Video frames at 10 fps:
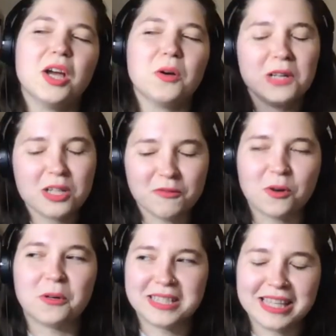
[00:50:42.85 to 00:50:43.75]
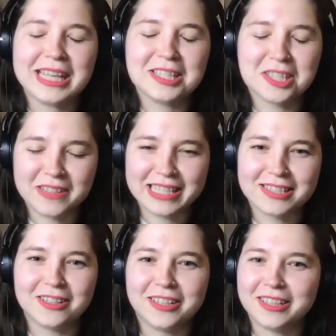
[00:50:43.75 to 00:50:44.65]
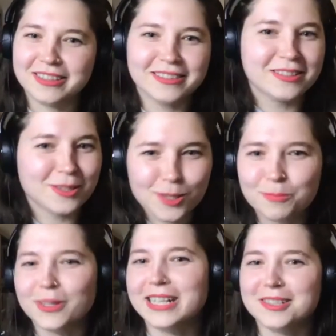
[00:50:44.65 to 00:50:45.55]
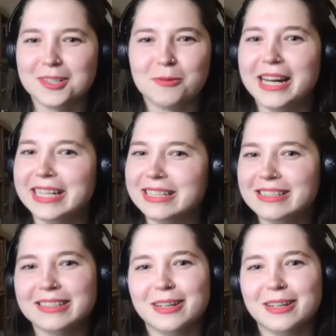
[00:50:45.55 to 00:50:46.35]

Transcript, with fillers: which of course the histories are super intertwined.